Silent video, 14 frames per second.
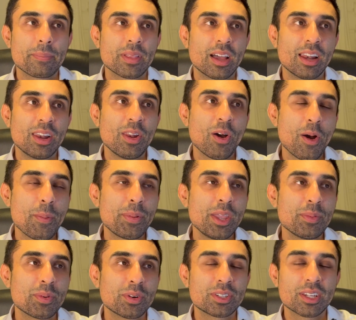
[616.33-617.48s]
A lot of
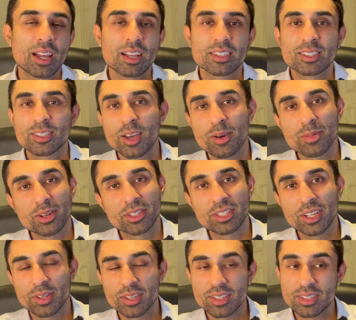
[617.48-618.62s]
people chat so much
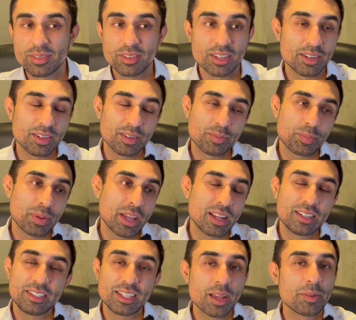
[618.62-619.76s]
shit on their CV, and it
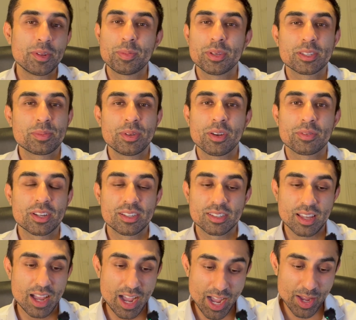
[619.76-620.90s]
generally pisses me off, because
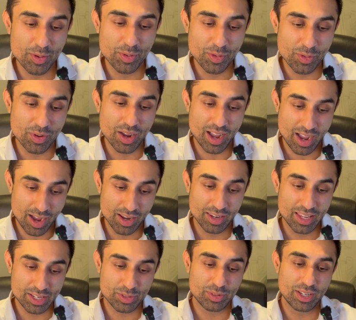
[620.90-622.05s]
I'll
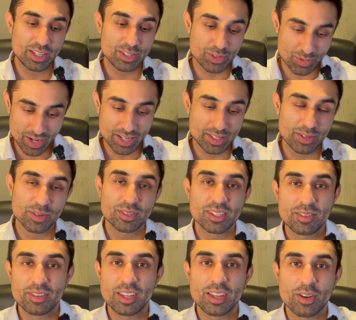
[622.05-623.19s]
literally drill into your
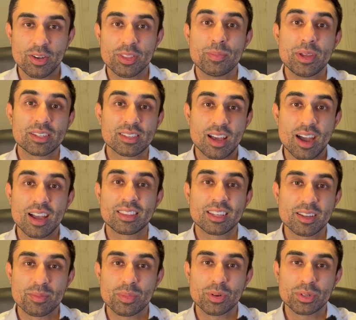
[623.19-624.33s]
CV on the bits that I think
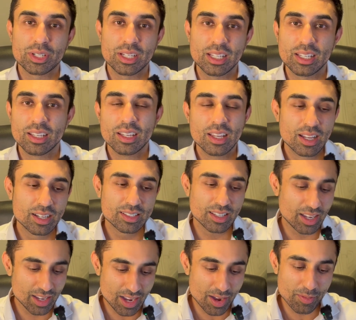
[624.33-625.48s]
are bullshitty, because
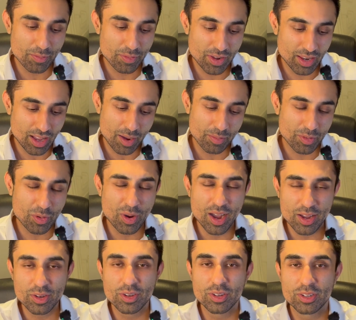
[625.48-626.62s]
I feel I'm quite
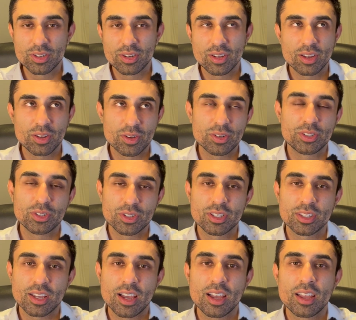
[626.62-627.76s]
a good judge of
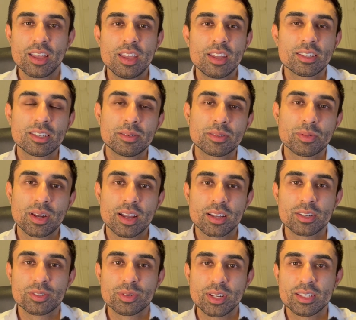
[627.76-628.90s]
that in terms of when I
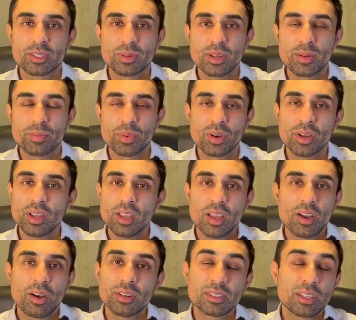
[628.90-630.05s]
can drill into it. But
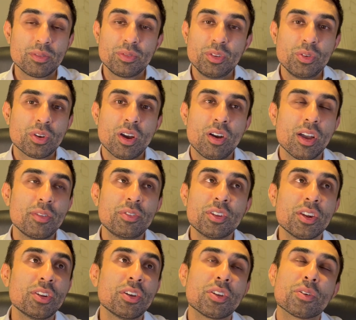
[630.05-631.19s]
honestly, if you
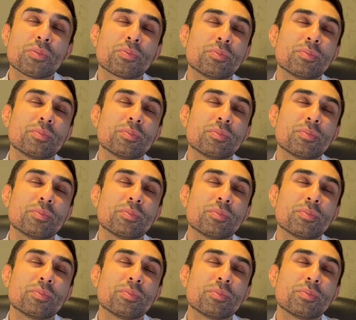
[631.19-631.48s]
don't know